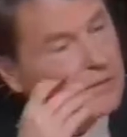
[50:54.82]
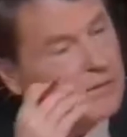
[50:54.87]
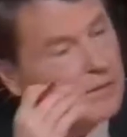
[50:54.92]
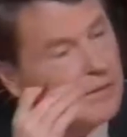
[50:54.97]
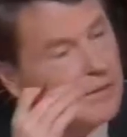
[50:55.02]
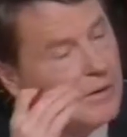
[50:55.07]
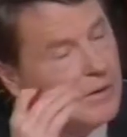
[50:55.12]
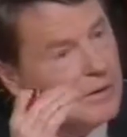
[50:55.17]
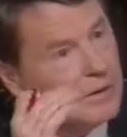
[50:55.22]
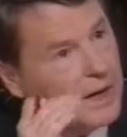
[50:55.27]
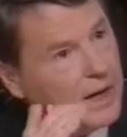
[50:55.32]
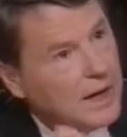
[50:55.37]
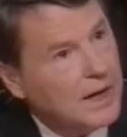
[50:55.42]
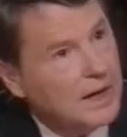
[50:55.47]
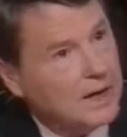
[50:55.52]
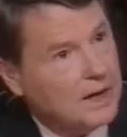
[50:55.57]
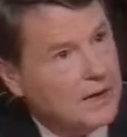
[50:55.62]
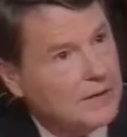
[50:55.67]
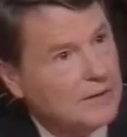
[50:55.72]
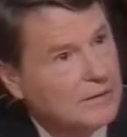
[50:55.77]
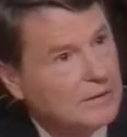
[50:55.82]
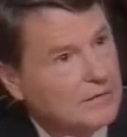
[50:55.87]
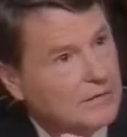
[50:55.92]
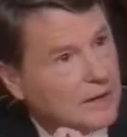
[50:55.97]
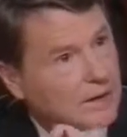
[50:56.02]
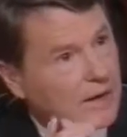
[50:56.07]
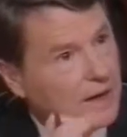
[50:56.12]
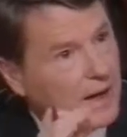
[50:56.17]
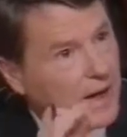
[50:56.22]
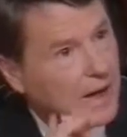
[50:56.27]
on Haiti,
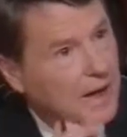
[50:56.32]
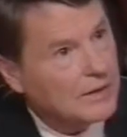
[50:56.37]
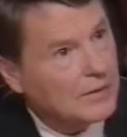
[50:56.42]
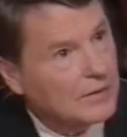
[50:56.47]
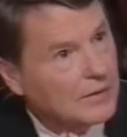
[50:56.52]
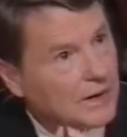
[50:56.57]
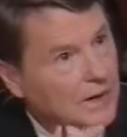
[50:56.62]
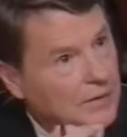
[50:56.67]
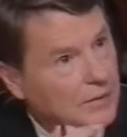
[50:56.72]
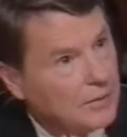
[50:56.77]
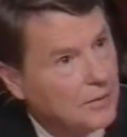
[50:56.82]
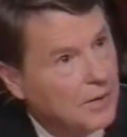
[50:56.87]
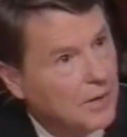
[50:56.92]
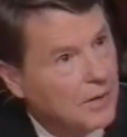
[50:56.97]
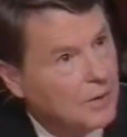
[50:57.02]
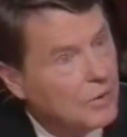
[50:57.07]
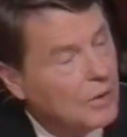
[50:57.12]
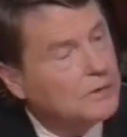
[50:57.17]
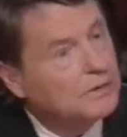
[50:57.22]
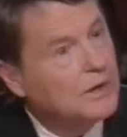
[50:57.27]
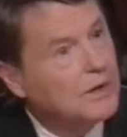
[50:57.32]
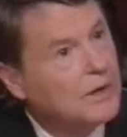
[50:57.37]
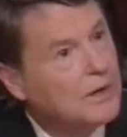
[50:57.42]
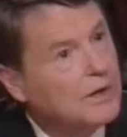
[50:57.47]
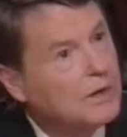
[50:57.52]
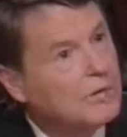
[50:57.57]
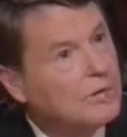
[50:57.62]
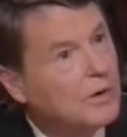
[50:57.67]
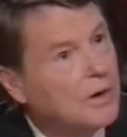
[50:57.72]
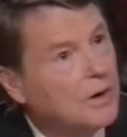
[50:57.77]
said he handled that wrong. What did he
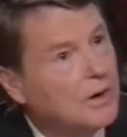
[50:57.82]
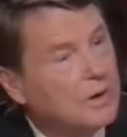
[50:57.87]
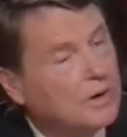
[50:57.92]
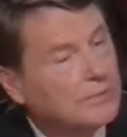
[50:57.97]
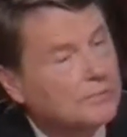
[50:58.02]
do wrong?